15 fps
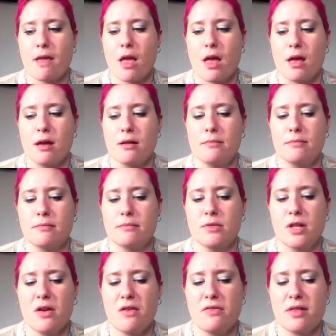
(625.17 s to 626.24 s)
So
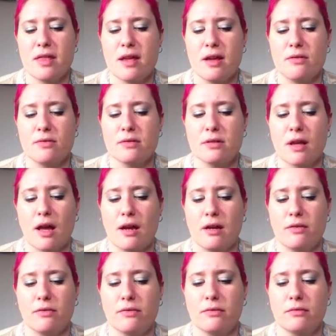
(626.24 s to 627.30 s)
everything is kind of,